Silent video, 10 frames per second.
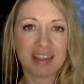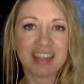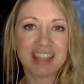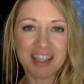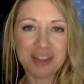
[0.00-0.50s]

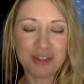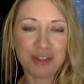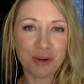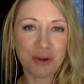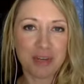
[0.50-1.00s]
Thank you
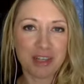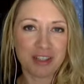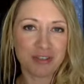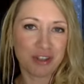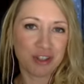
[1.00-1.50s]
so
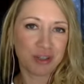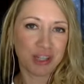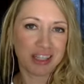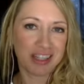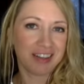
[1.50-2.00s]
much for
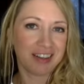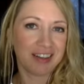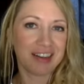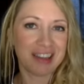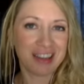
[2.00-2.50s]
joining in on
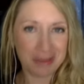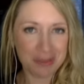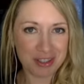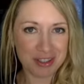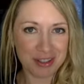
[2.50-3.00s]
another
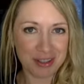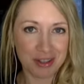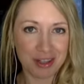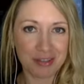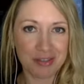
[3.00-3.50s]
episode
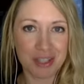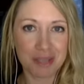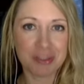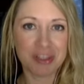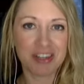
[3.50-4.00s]
of the
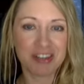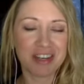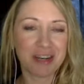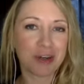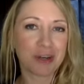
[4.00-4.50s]
Millionaire
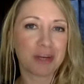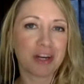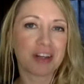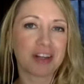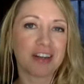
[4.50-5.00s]
Network
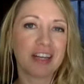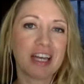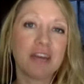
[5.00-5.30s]
Marketer. If